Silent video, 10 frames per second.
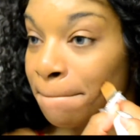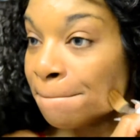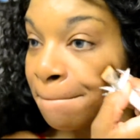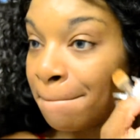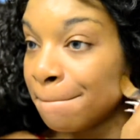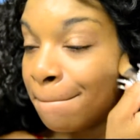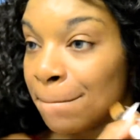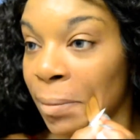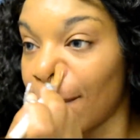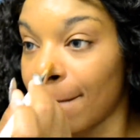Having
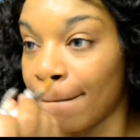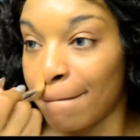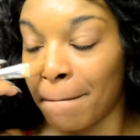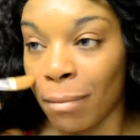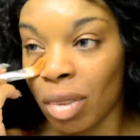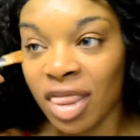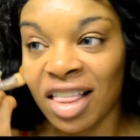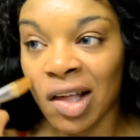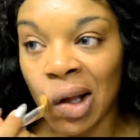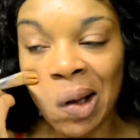a minor
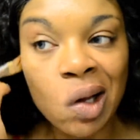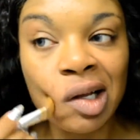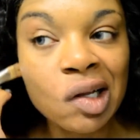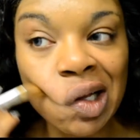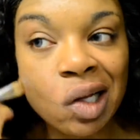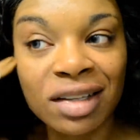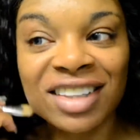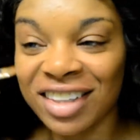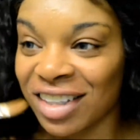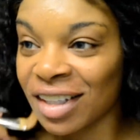breakout this week.